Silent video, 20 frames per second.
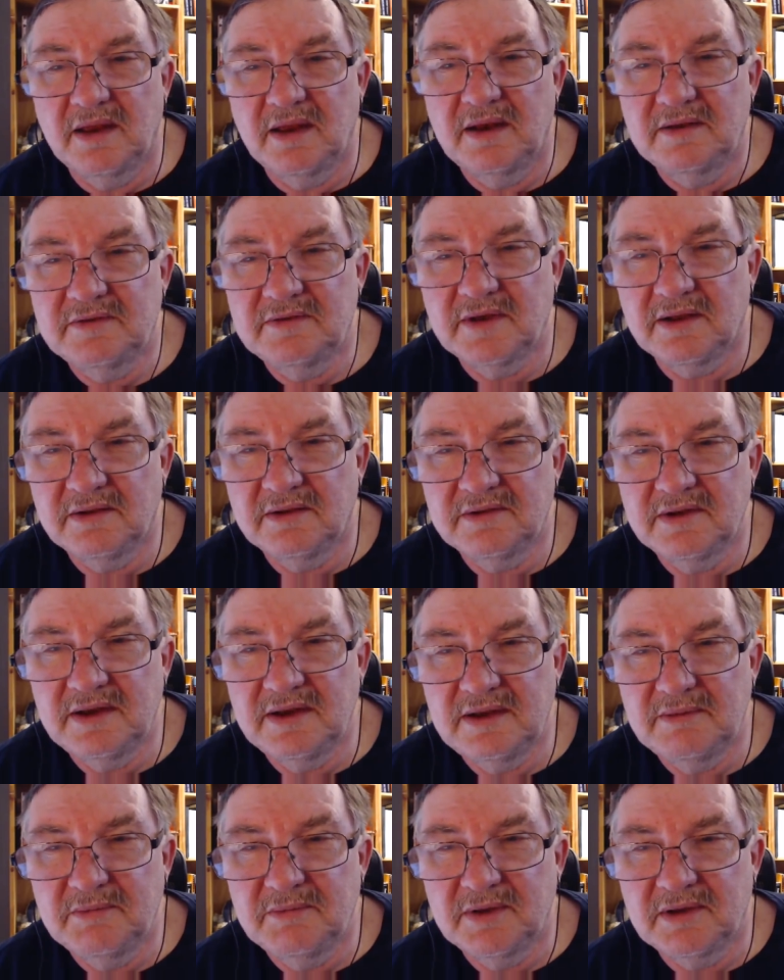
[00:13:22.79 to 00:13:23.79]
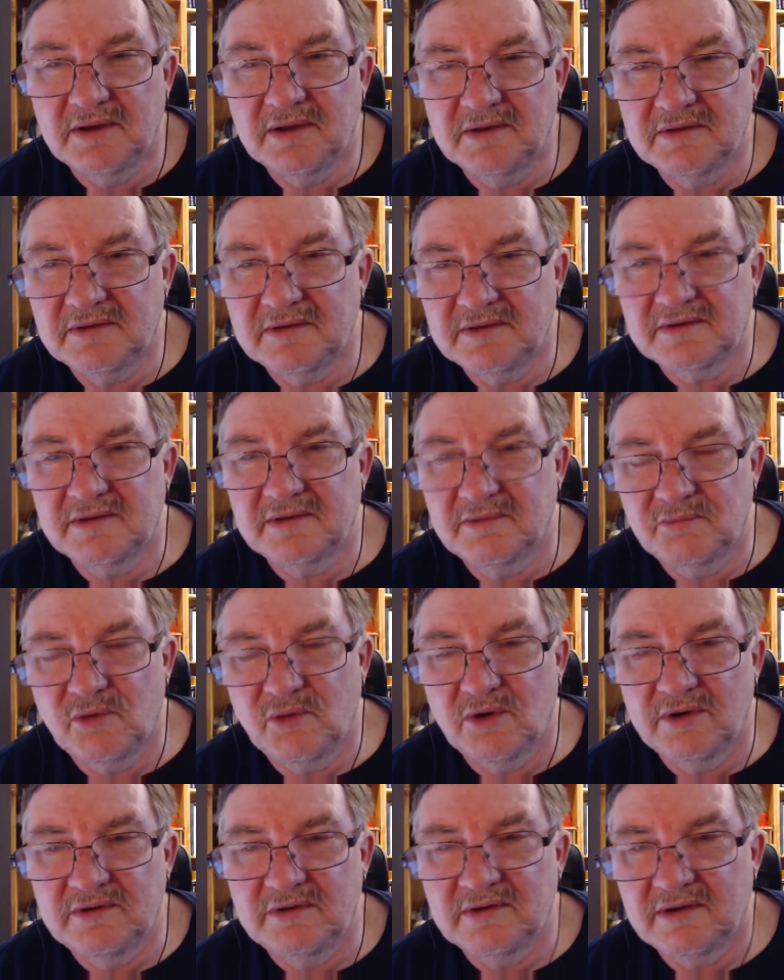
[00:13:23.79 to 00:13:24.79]
NHL team because the
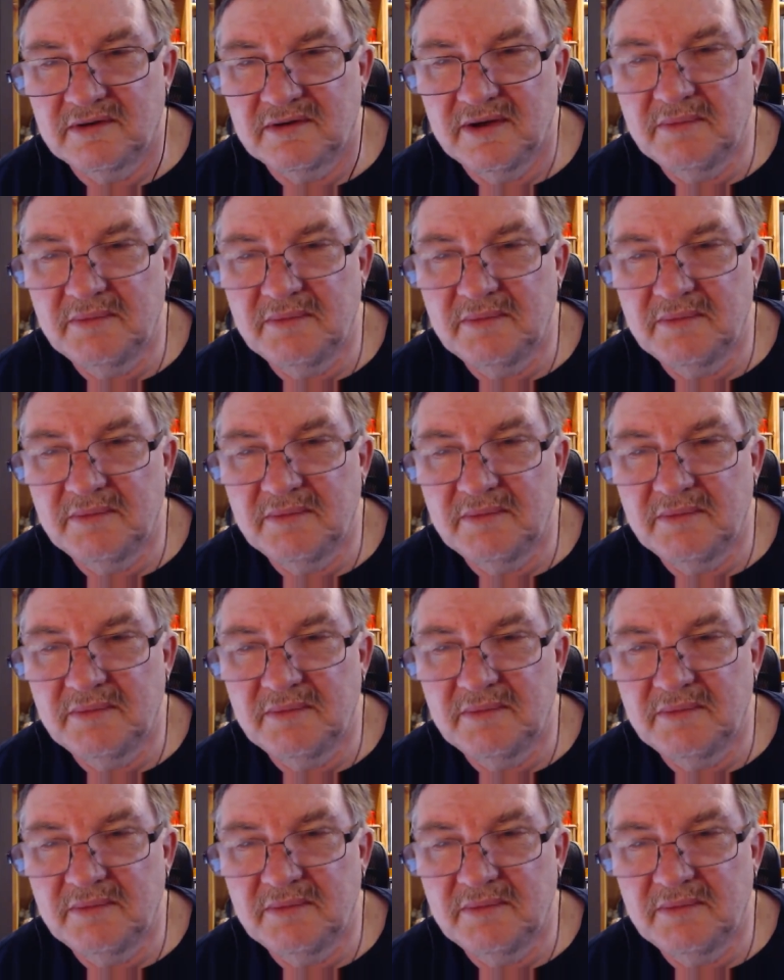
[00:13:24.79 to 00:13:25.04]
boys that are